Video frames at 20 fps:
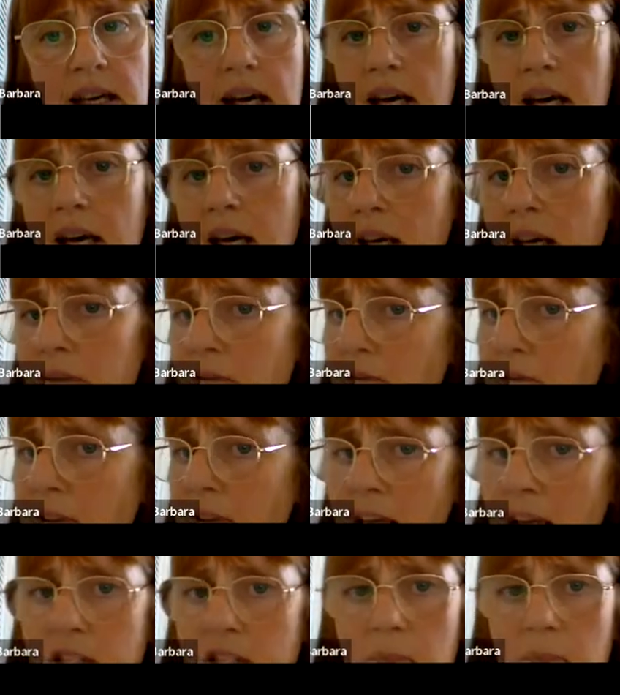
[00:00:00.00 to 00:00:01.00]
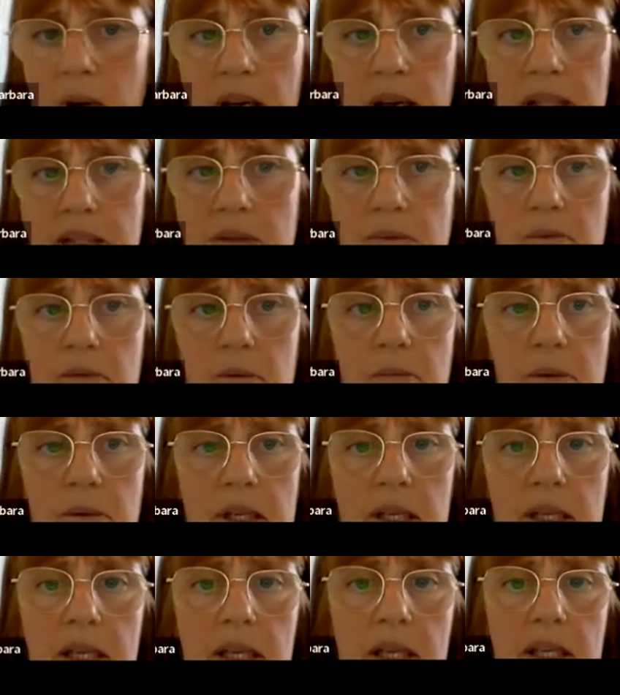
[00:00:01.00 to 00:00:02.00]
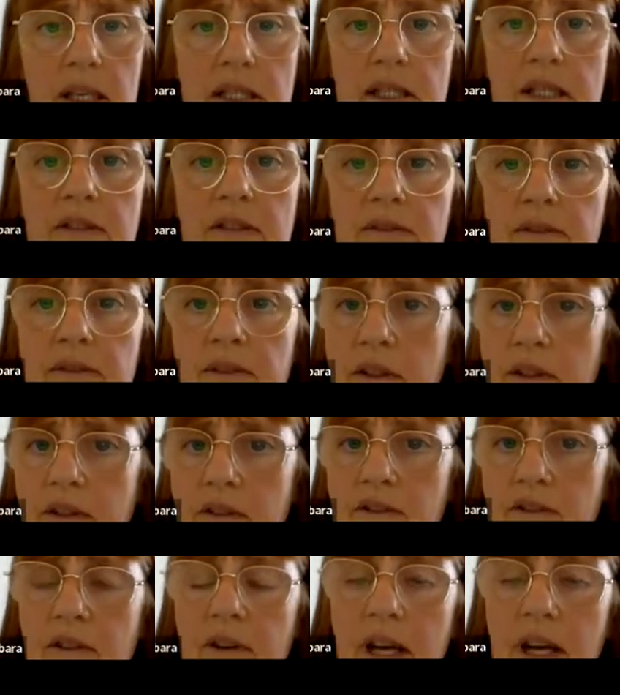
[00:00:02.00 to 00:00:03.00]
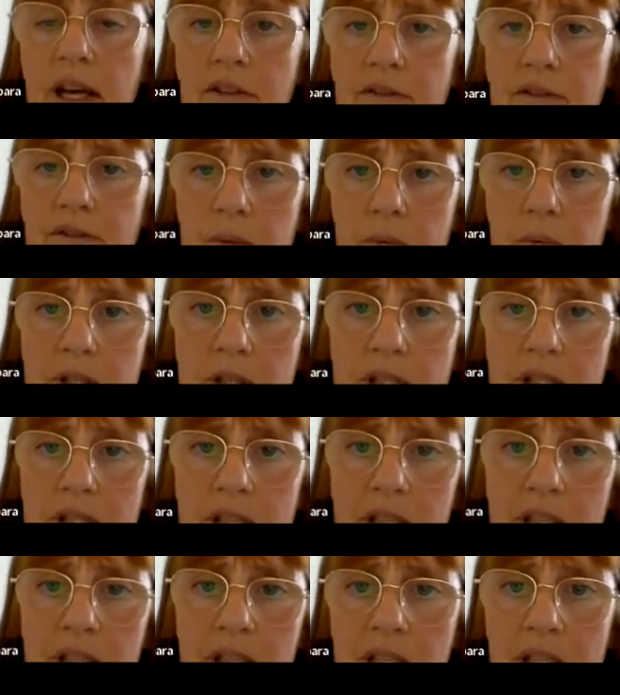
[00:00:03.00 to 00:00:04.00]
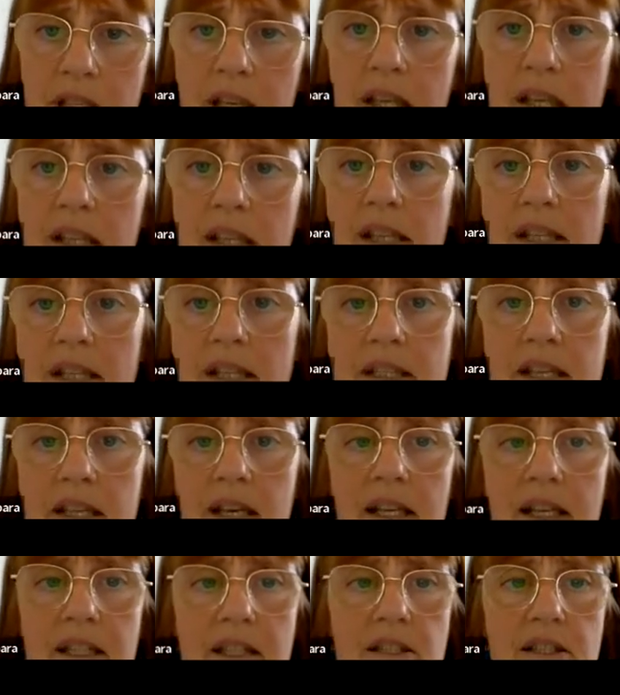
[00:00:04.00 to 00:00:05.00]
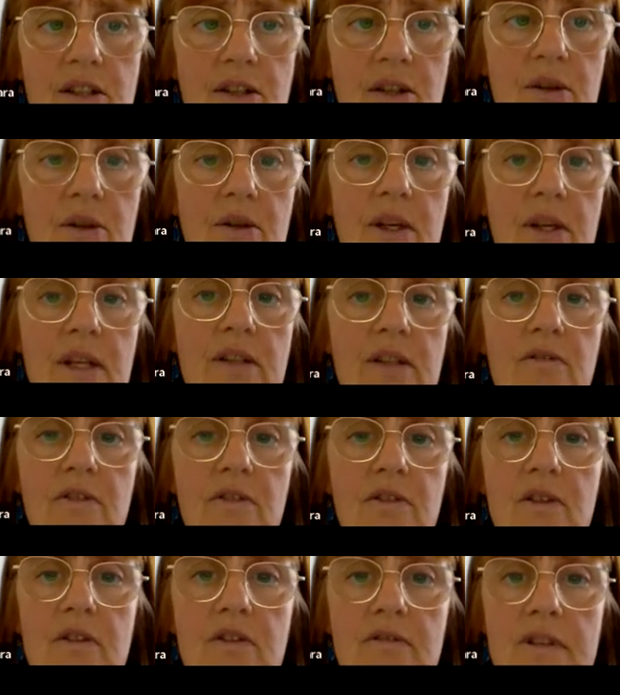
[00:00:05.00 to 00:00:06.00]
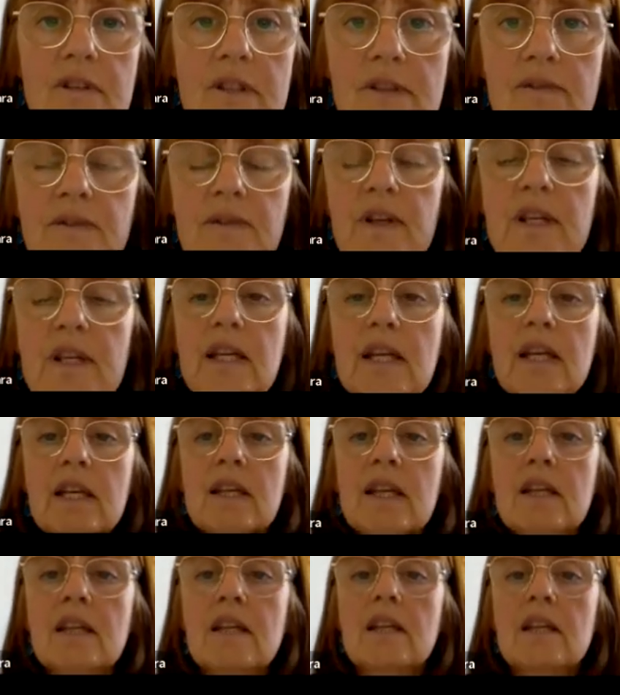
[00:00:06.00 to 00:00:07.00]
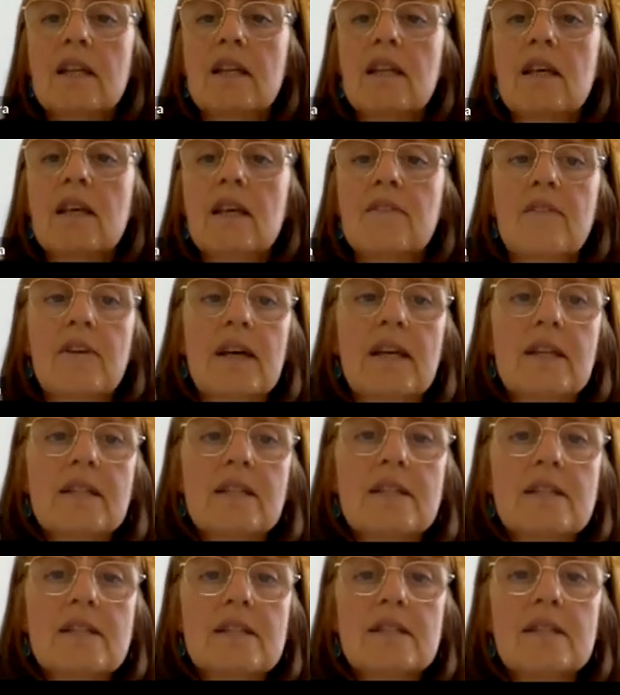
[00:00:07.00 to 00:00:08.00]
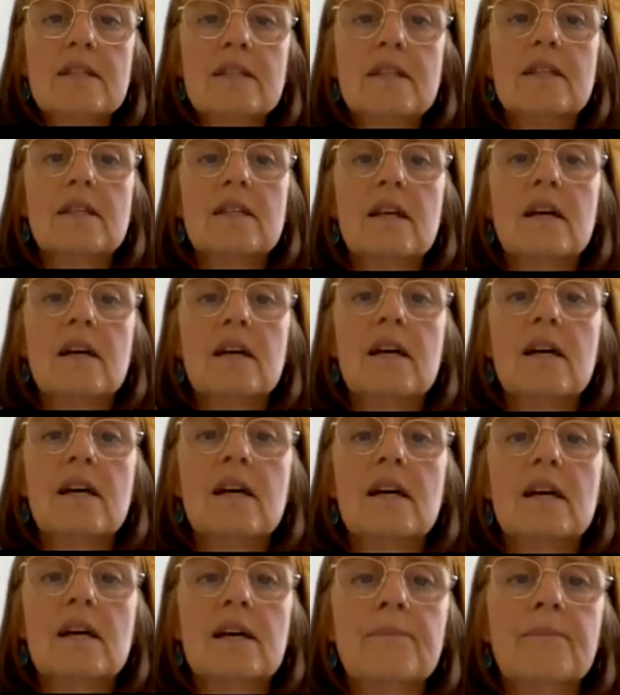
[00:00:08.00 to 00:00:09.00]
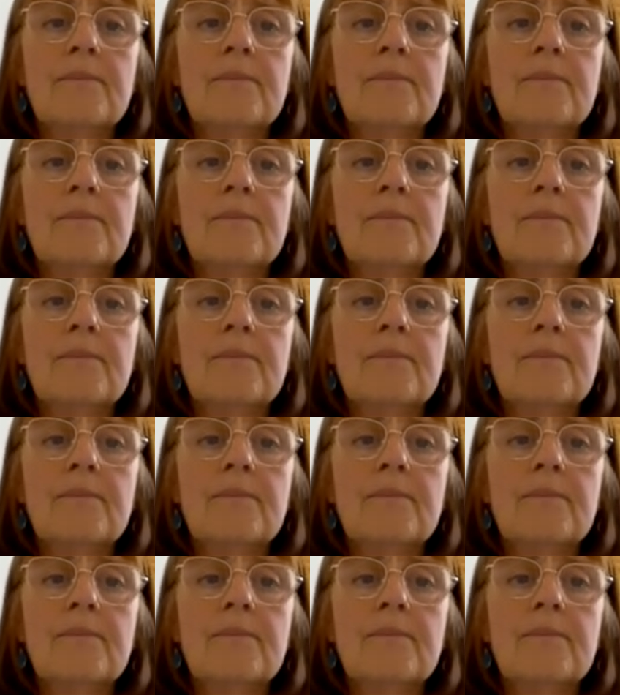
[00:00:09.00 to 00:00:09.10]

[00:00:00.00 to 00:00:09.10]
Flashbacks will be different for everybody. They tend to involve us feeling that the event is, that